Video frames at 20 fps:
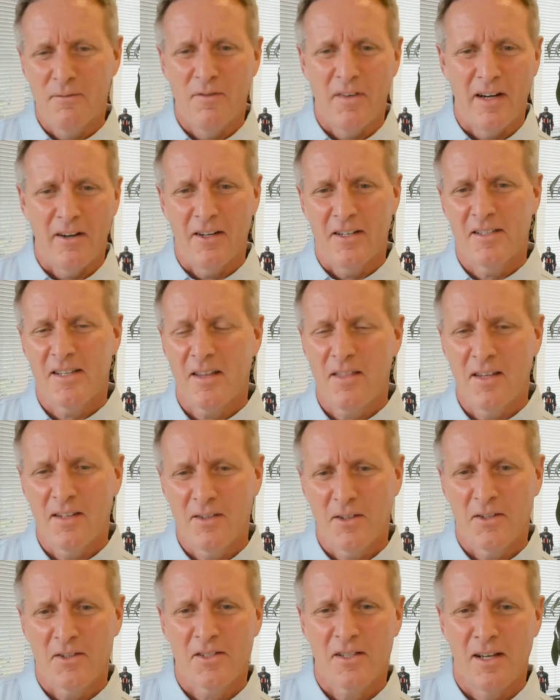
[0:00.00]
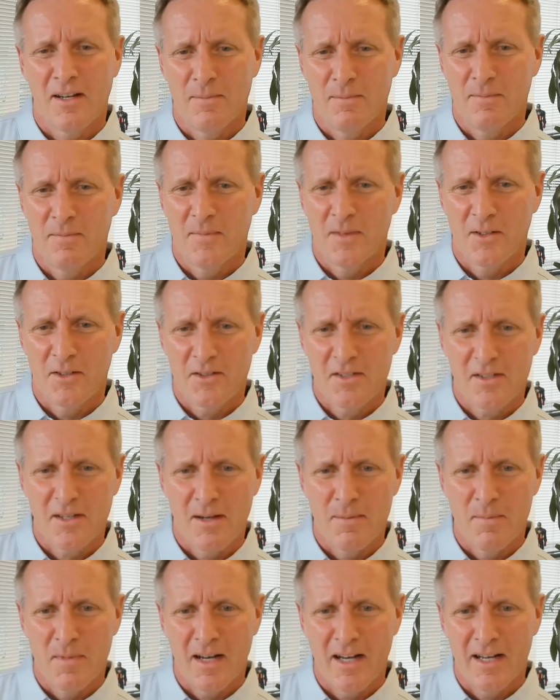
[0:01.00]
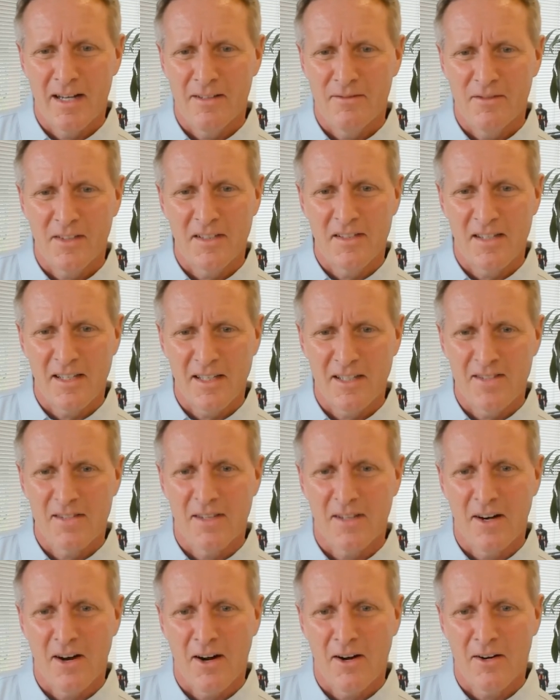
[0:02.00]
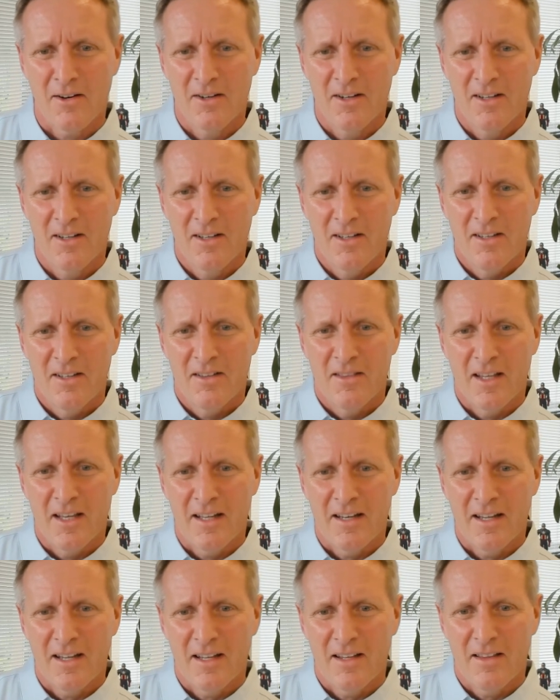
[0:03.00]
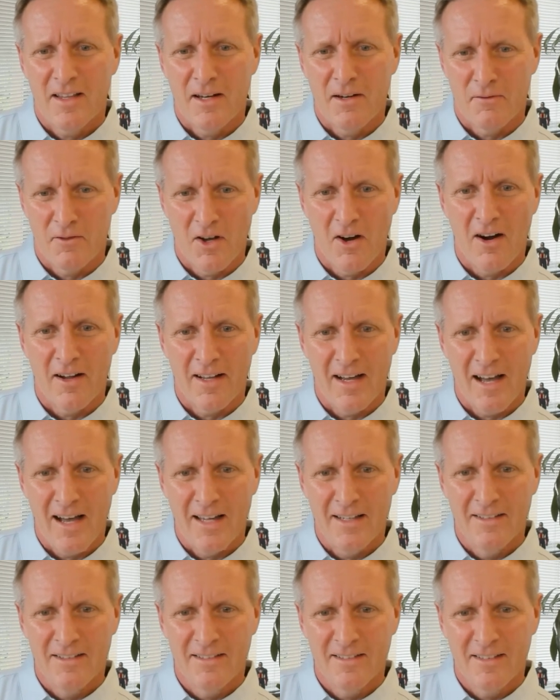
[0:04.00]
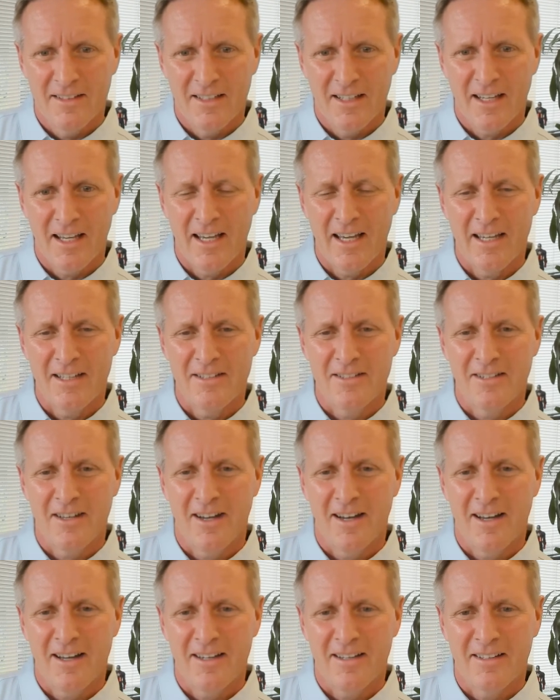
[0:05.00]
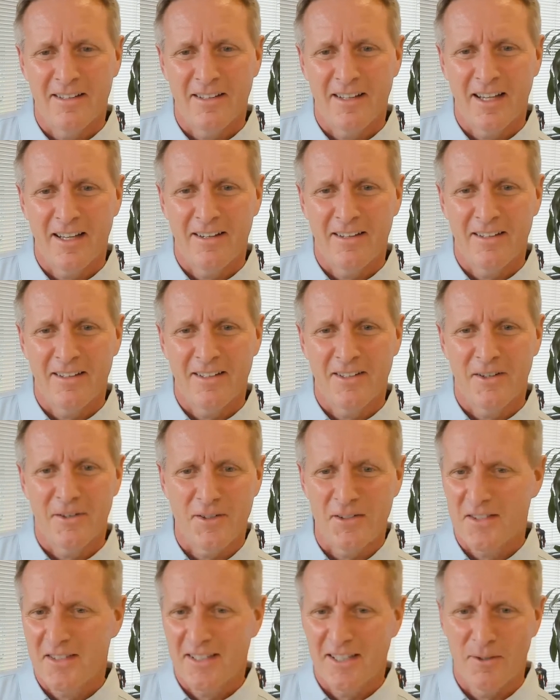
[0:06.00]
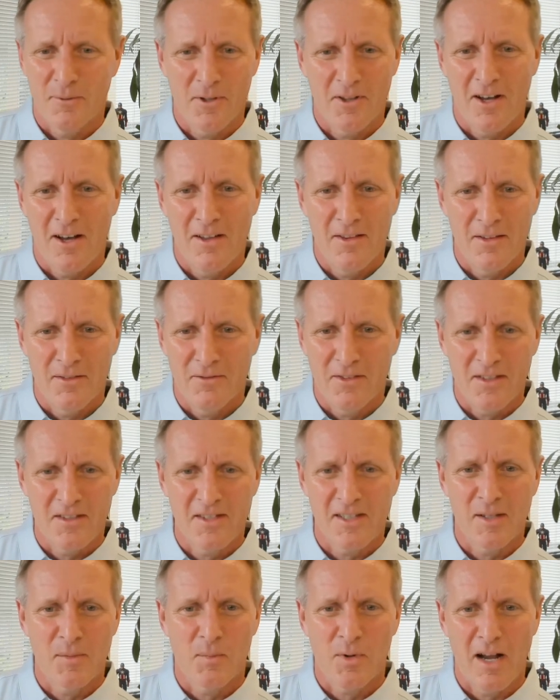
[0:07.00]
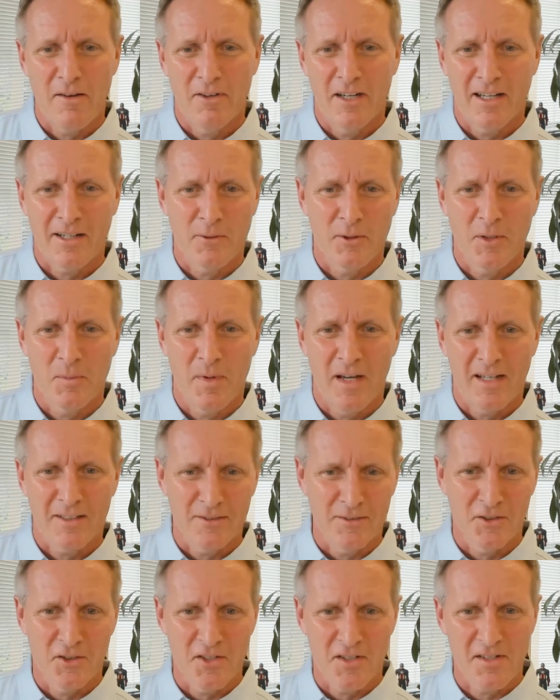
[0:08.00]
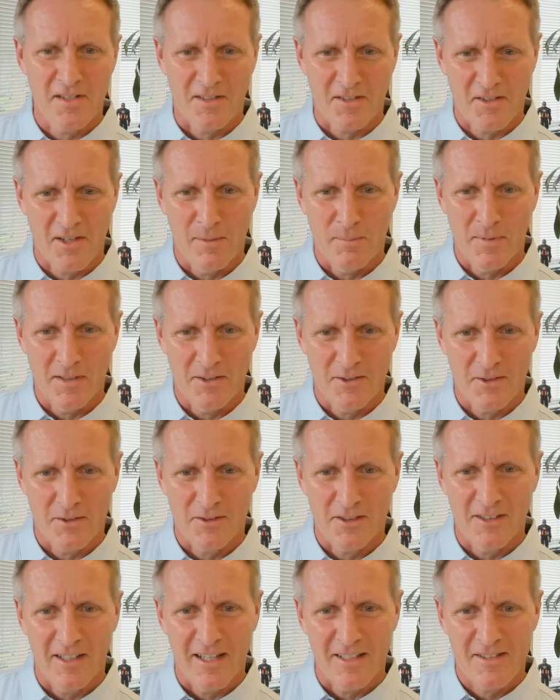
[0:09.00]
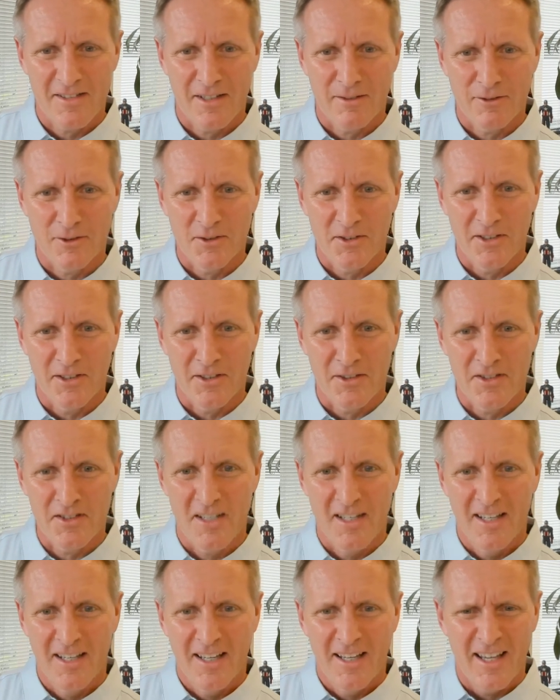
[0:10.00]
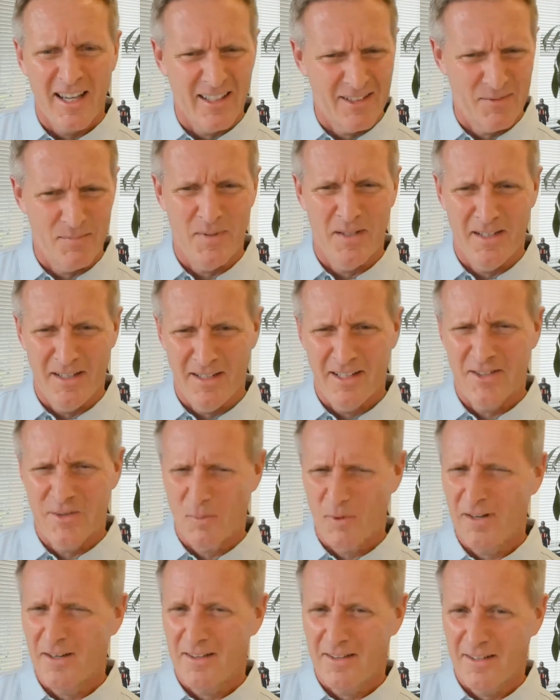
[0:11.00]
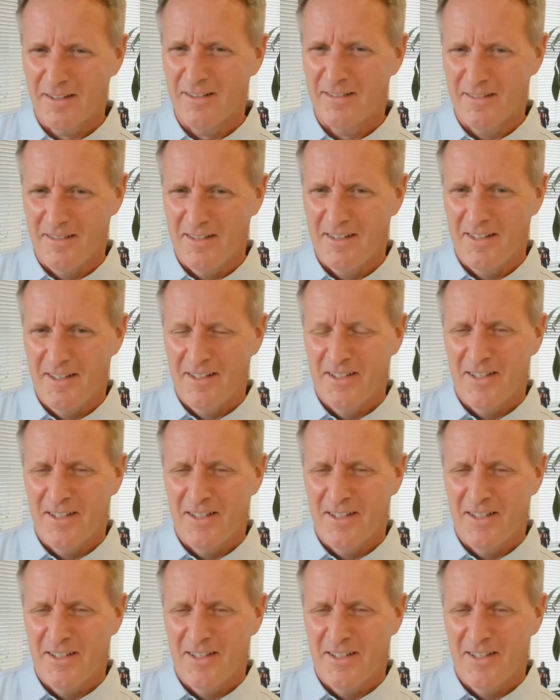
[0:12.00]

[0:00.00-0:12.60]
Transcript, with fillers: I think it varies. I think there's some there's some uh, VCs that are that that have caught on, and uh, and you know you see it with all the VC and private equity backed logistics companies over the last several years. It's been it's one of the